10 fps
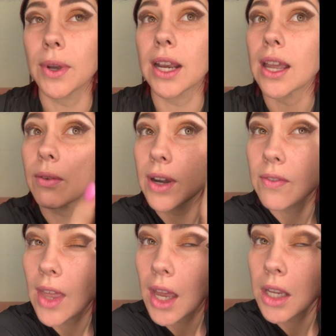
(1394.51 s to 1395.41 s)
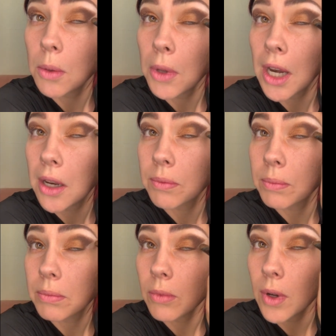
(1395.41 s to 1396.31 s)
We're going to get rid of that in a minute
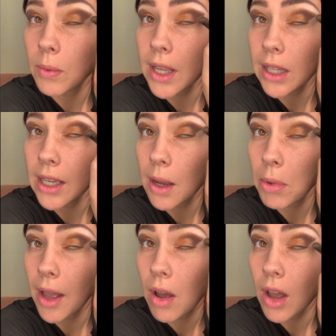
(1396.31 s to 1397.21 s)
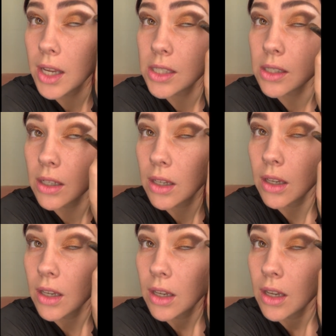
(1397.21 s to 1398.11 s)
when we clean up our eyes.
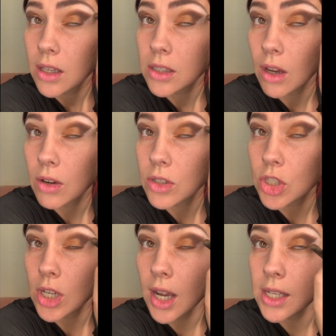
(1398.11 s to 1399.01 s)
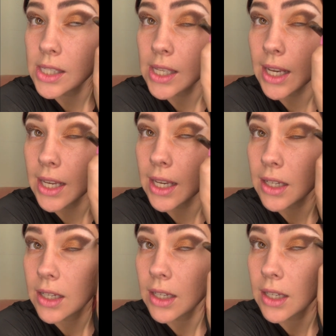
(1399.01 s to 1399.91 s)
So just set
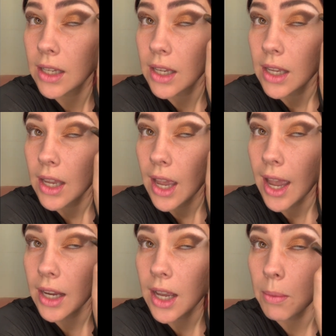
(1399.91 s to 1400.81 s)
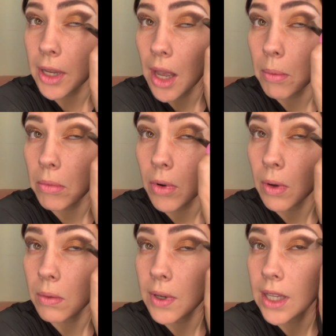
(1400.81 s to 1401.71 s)
in and coming up.
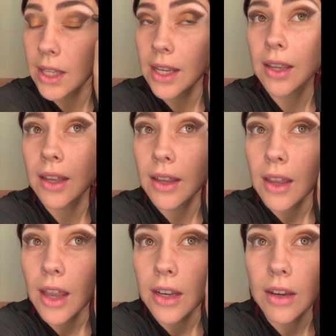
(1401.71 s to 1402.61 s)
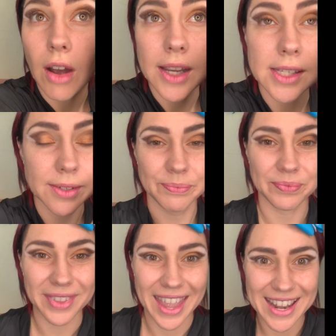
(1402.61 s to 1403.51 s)
Really nice
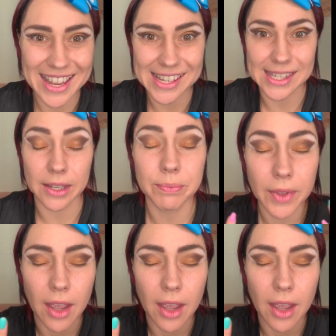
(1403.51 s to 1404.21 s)
and easy.